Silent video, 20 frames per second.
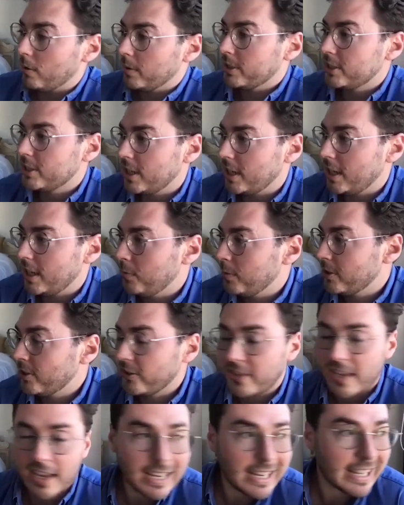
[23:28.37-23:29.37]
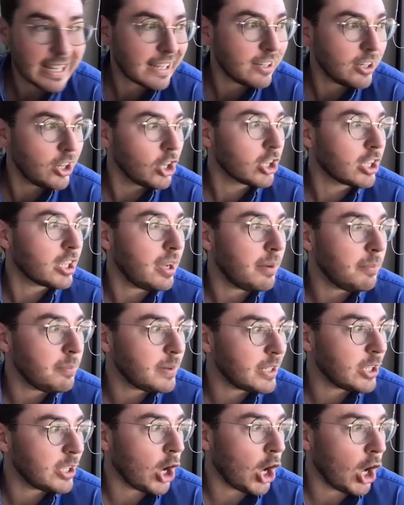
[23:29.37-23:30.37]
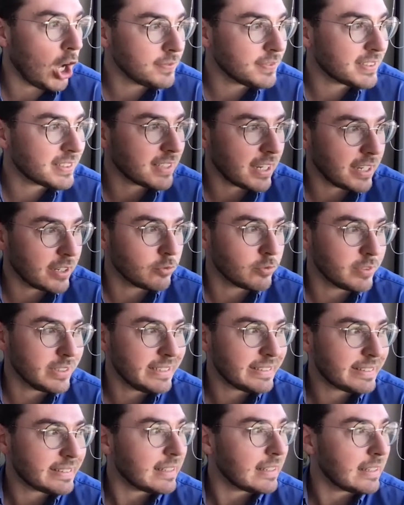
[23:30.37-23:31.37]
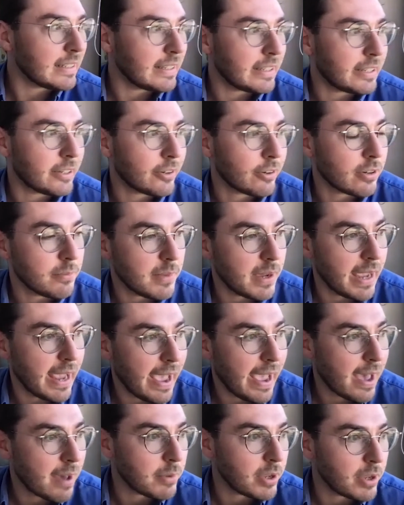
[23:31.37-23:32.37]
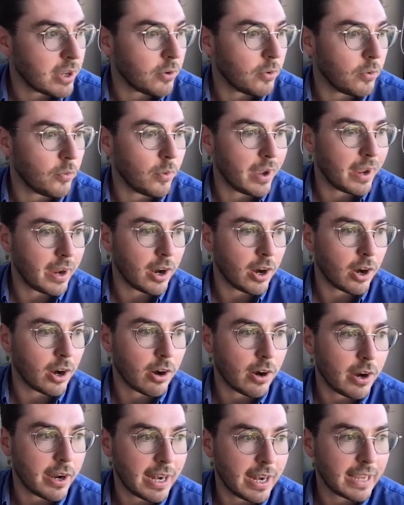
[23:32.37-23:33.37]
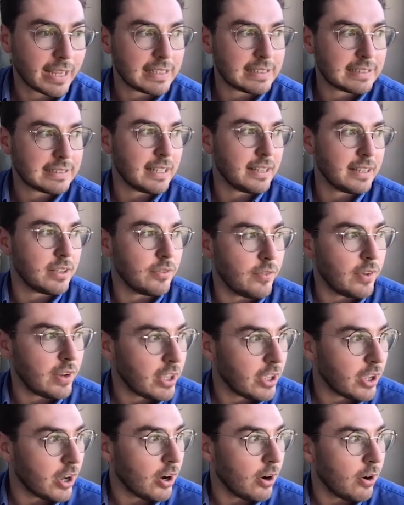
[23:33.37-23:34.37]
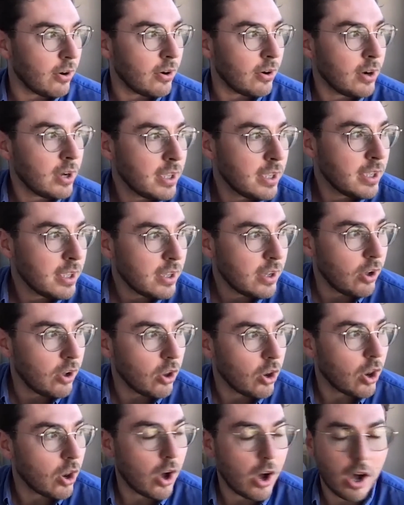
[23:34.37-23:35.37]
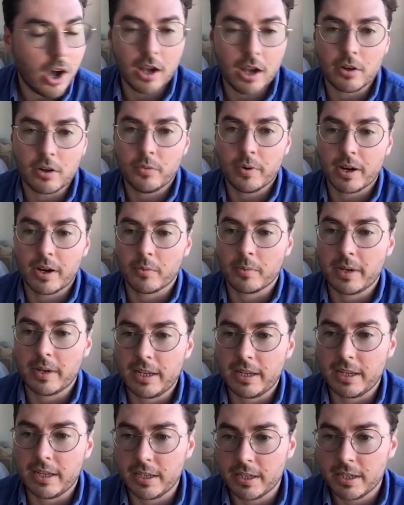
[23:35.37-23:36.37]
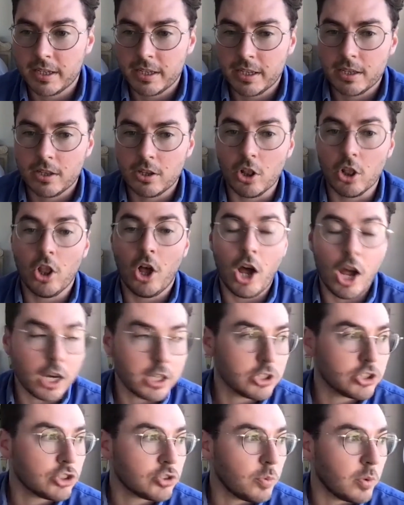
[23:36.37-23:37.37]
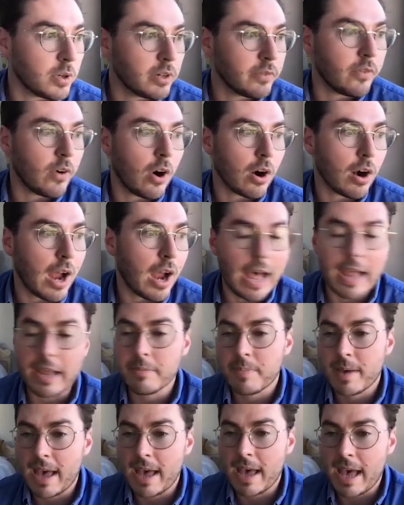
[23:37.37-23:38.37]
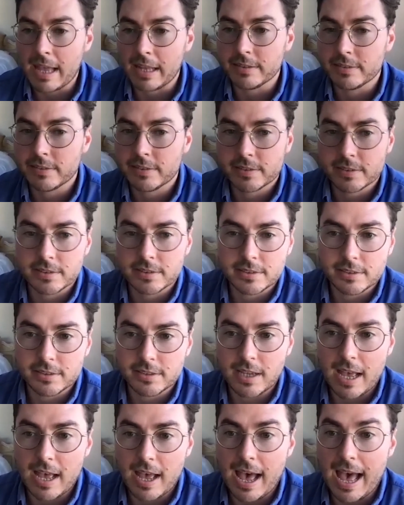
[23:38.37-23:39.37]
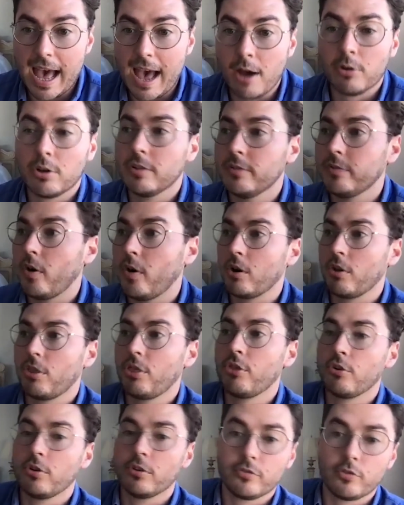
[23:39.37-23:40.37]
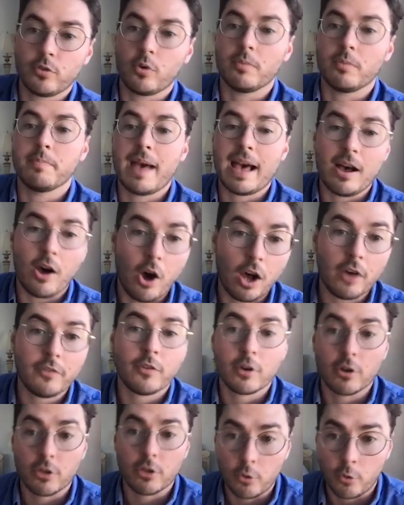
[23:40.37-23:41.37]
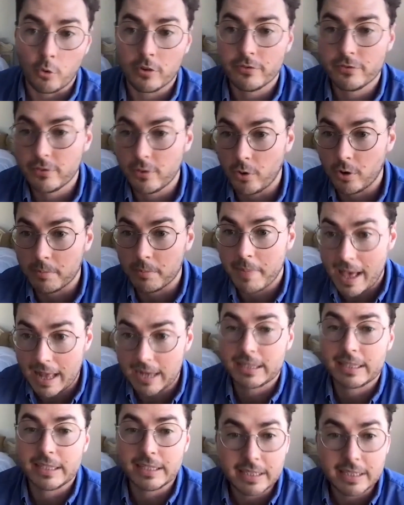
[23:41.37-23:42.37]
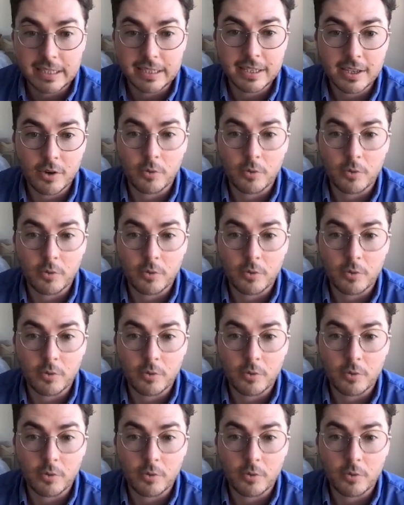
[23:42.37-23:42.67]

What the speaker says: we just had like a little company offsite recently here in Miami and I could send the video along, where we launched one of our iPads out of our off our third floor balcony